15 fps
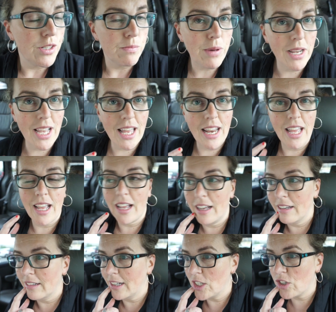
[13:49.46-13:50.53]
by
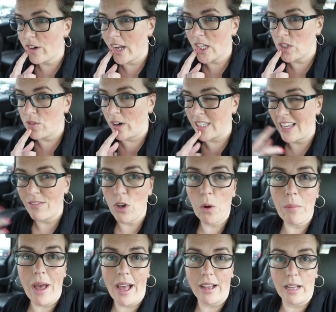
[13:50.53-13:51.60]
getting a transfer, because I have no
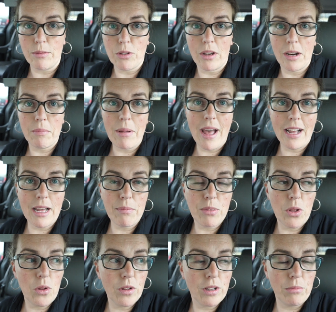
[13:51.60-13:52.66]
backup. So I gotta back up
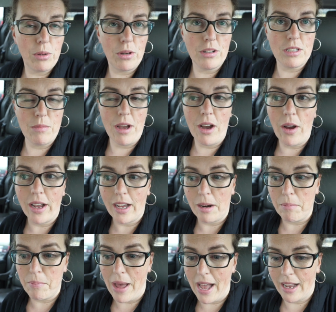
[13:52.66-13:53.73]
the whole computer somehow. I
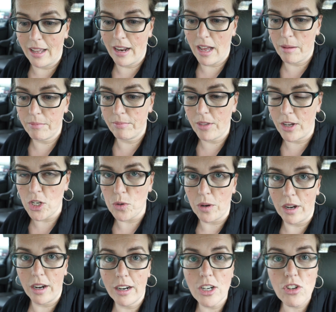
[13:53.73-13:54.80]
gotta back it up onto
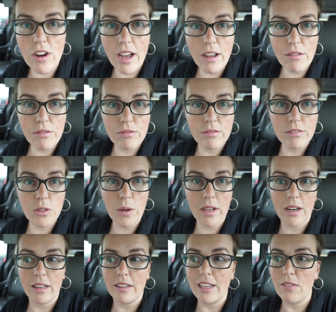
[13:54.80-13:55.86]
a hard drive, so I
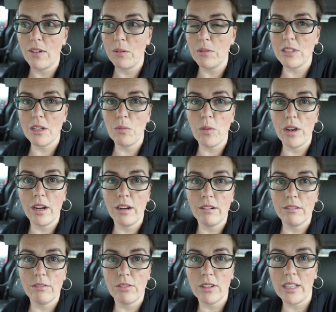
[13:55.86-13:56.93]
gotta leave it
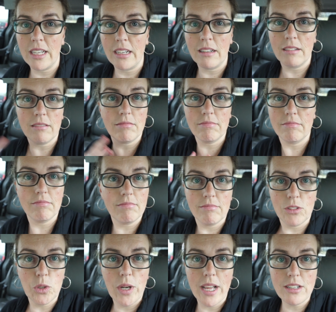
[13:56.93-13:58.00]
somewhere for like
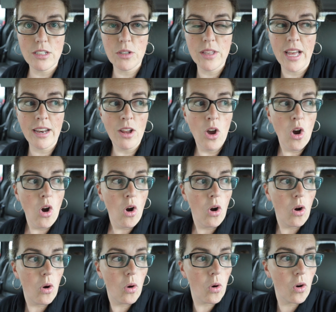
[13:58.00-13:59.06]
2 days to do that,
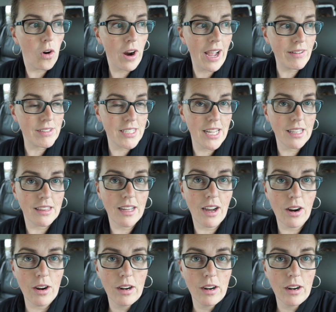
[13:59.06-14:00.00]
or I take the